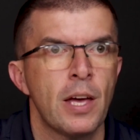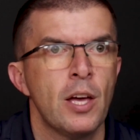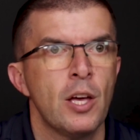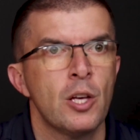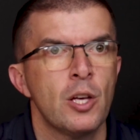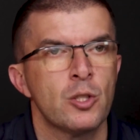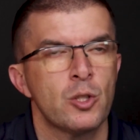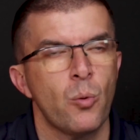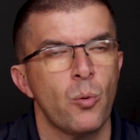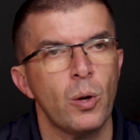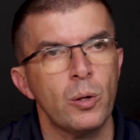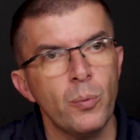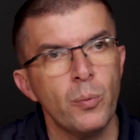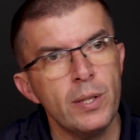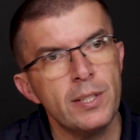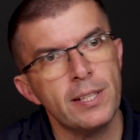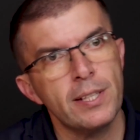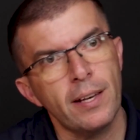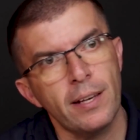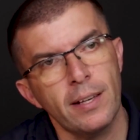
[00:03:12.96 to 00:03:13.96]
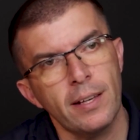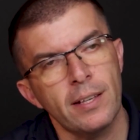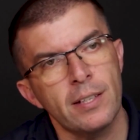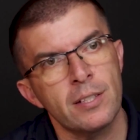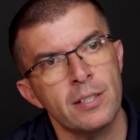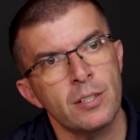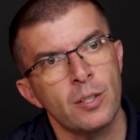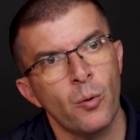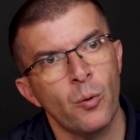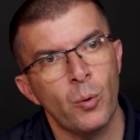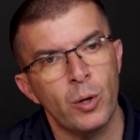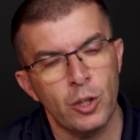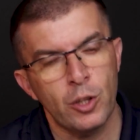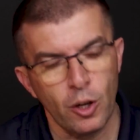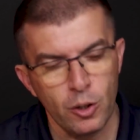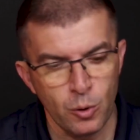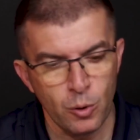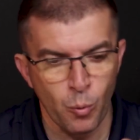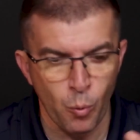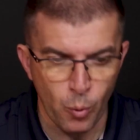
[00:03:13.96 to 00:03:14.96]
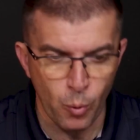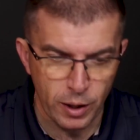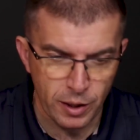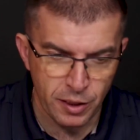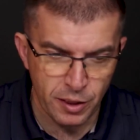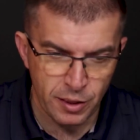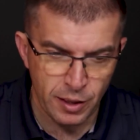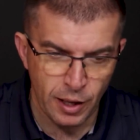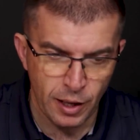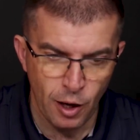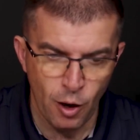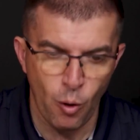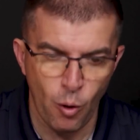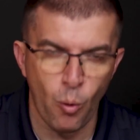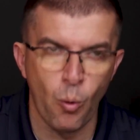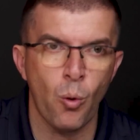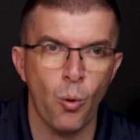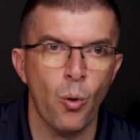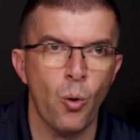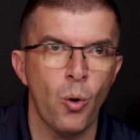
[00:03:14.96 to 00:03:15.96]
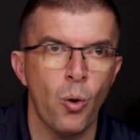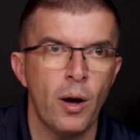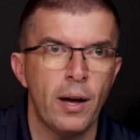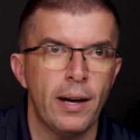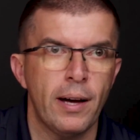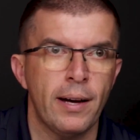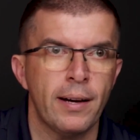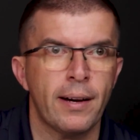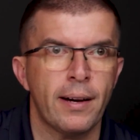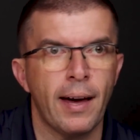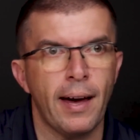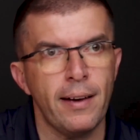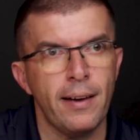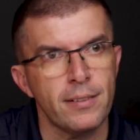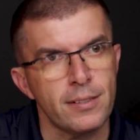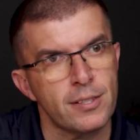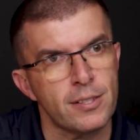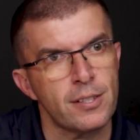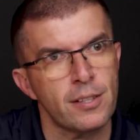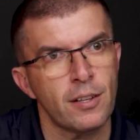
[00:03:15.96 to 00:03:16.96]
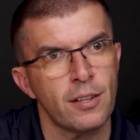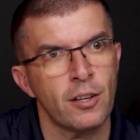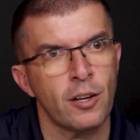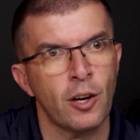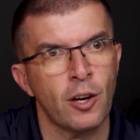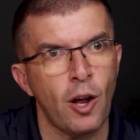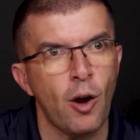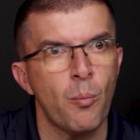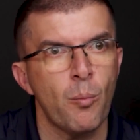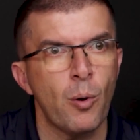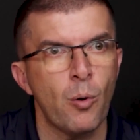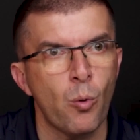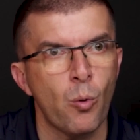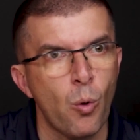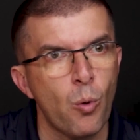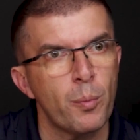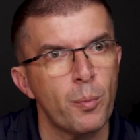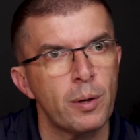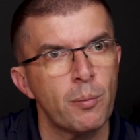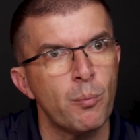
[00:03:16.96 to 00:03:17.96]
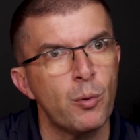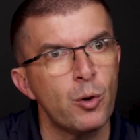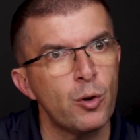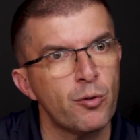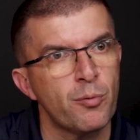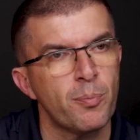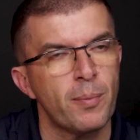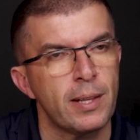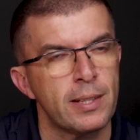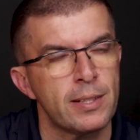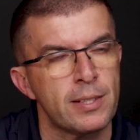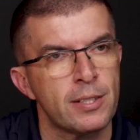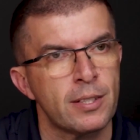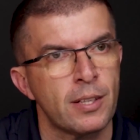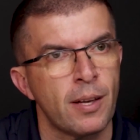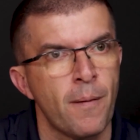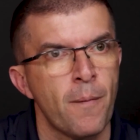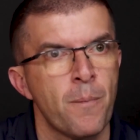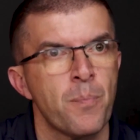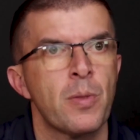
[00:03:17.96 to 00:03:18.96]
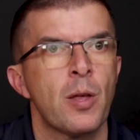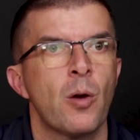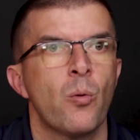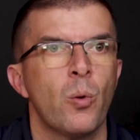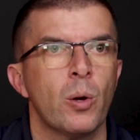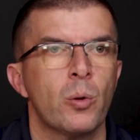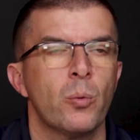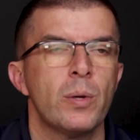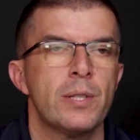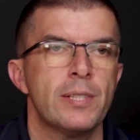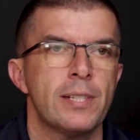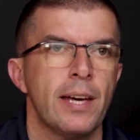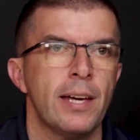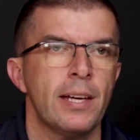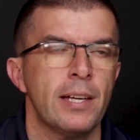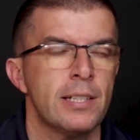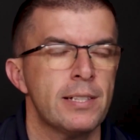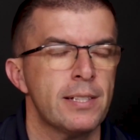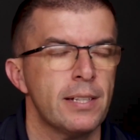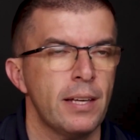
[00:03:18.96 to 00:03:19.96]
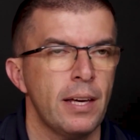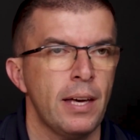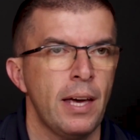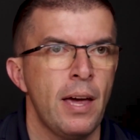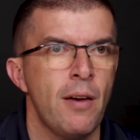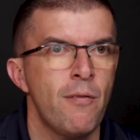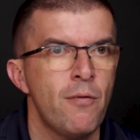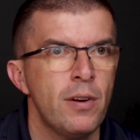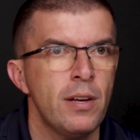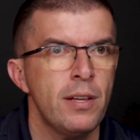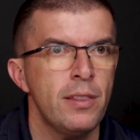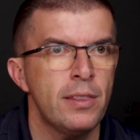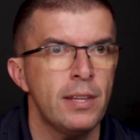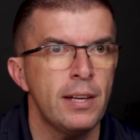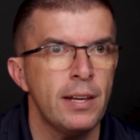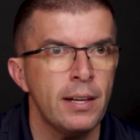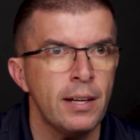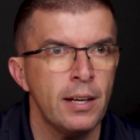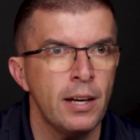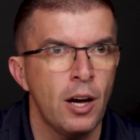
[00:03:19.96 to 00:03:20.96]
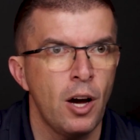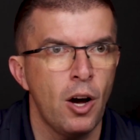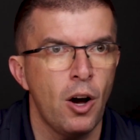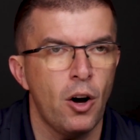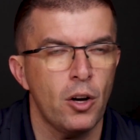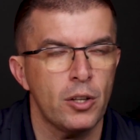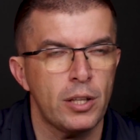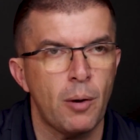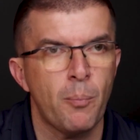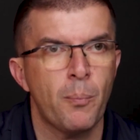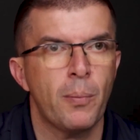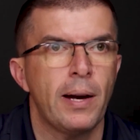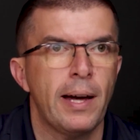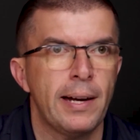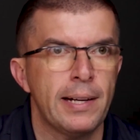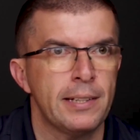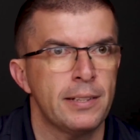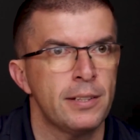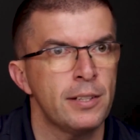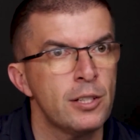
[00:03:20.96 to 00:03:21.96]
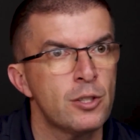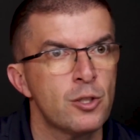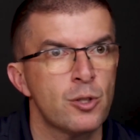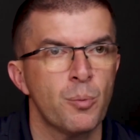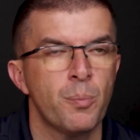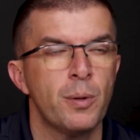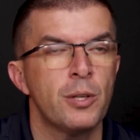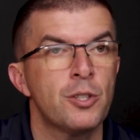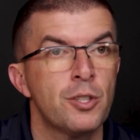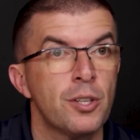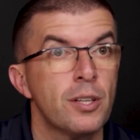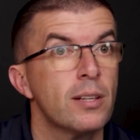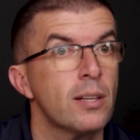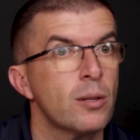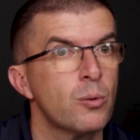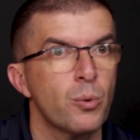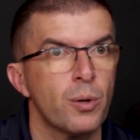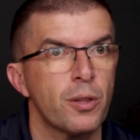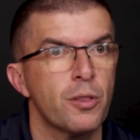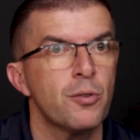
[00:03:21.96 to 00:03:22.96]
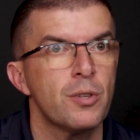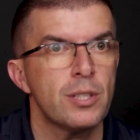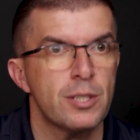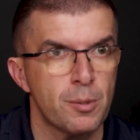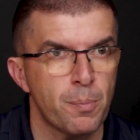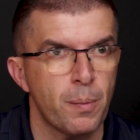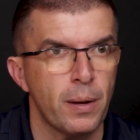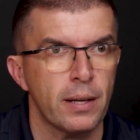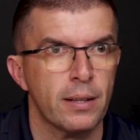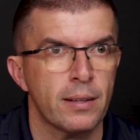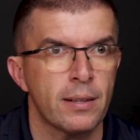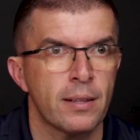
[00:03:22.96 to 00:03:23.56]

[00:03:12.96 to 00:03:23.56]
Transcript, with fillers: So what we're saying is we're not with or against global warming movements. What we're saying is everything on our planet needs to be treated with respect